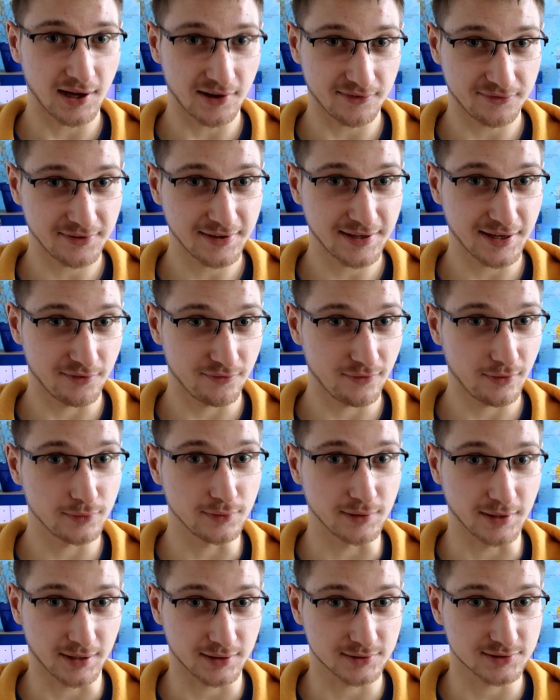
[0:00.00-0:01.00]
think I found the
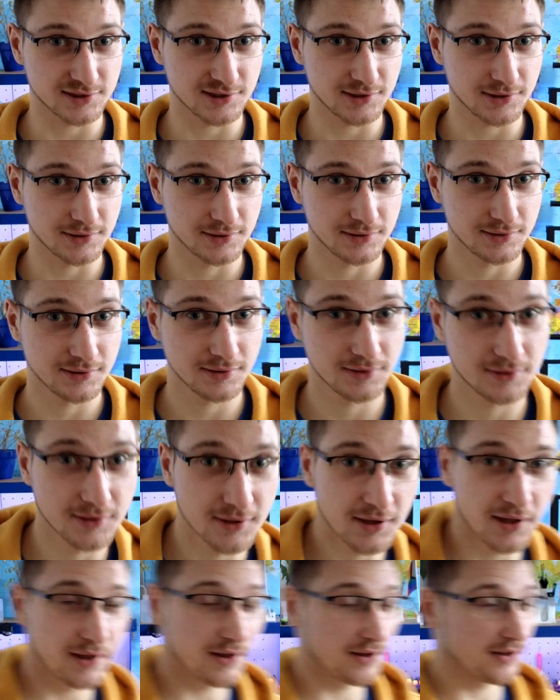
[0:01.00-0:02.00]
answer.
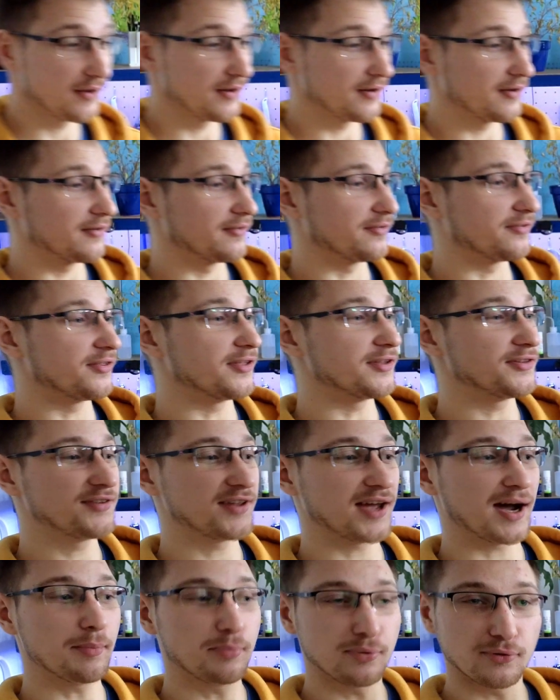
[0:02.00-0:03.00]
The
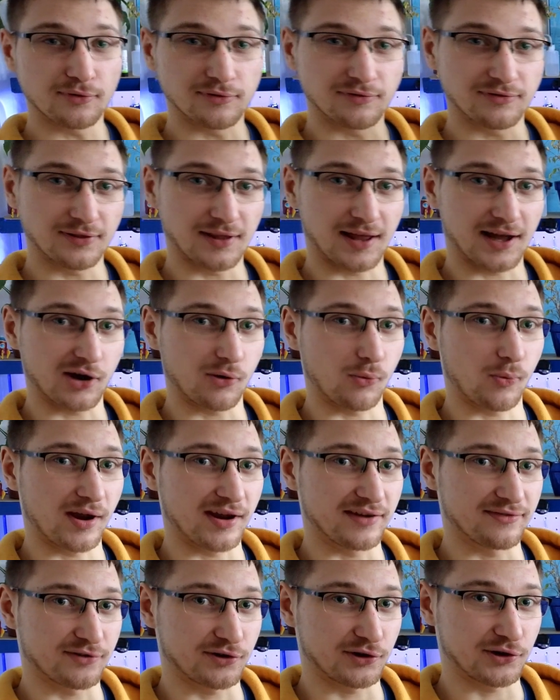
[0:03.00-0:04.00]
double flag
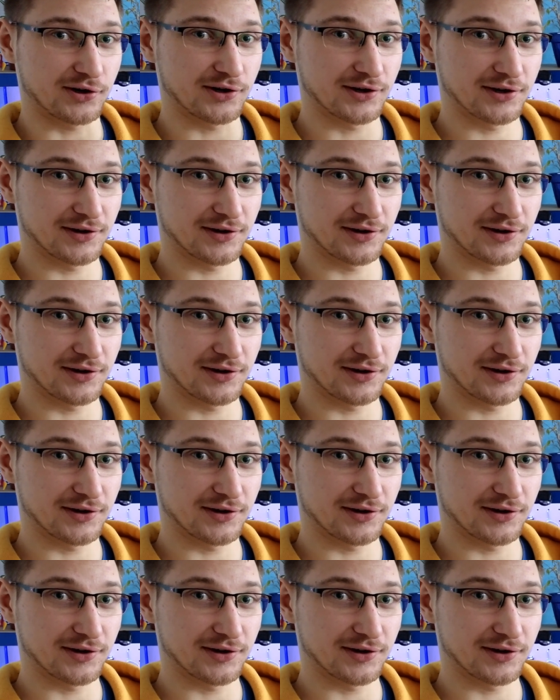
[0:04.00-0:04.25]
waver.